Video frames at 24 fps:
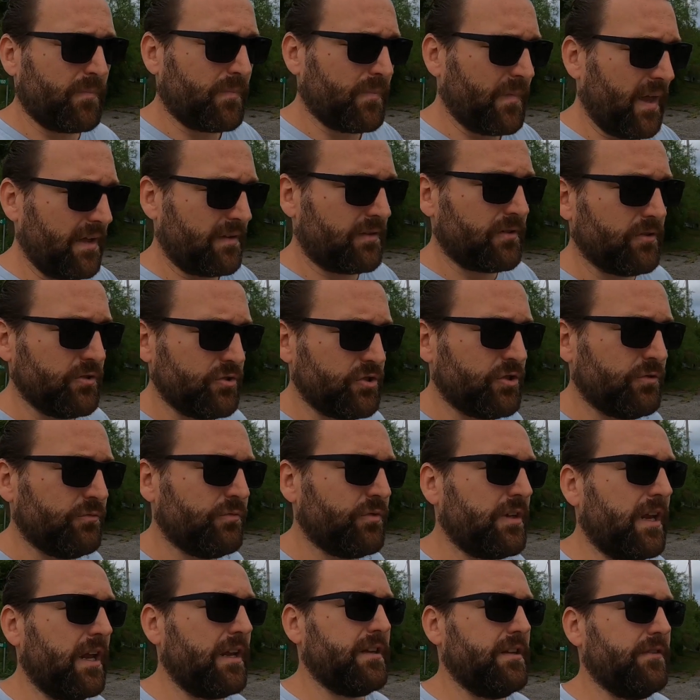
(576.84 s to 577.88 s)
that solution
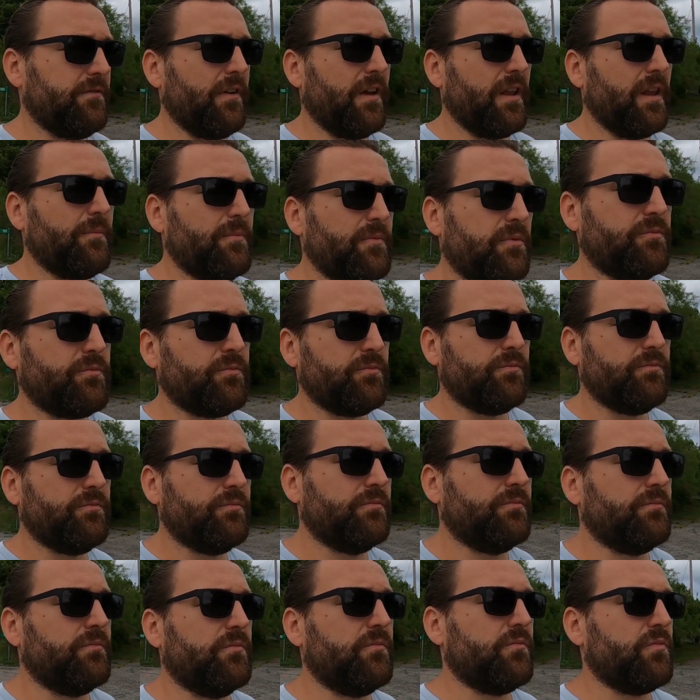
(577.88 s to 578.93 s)
would get developed
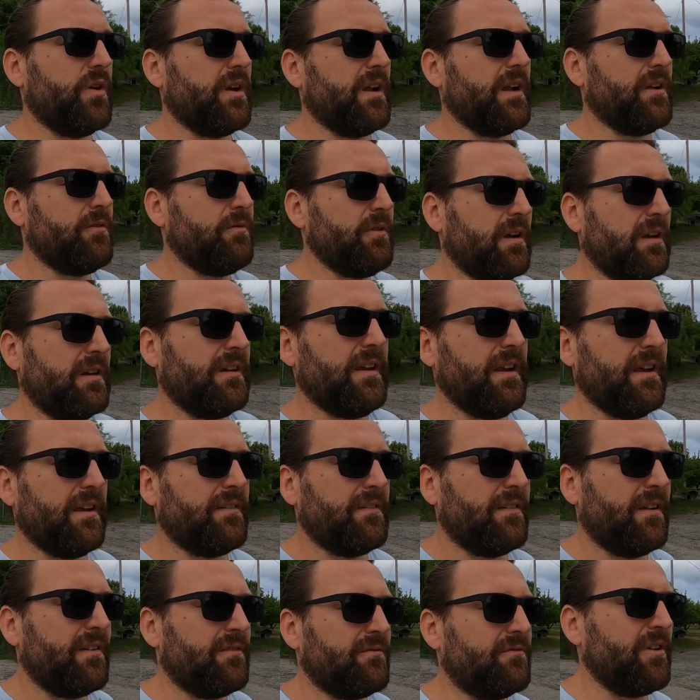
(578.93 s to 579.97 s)
really quickly
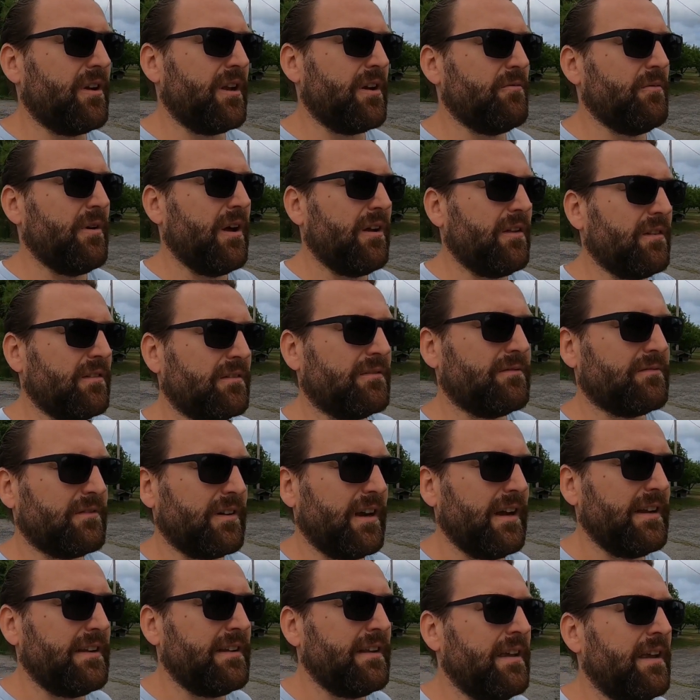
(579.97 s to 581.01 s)
and really well,
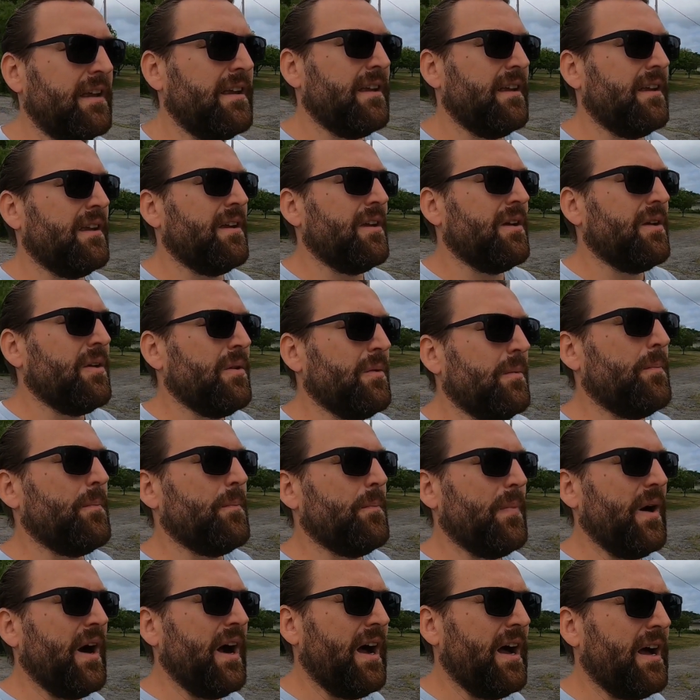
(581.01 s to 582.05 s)
right?
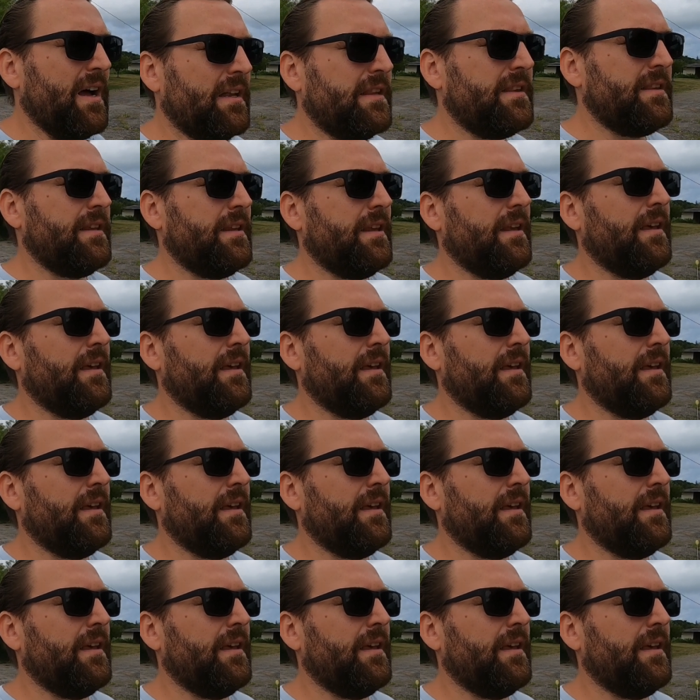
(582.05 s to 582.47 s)
But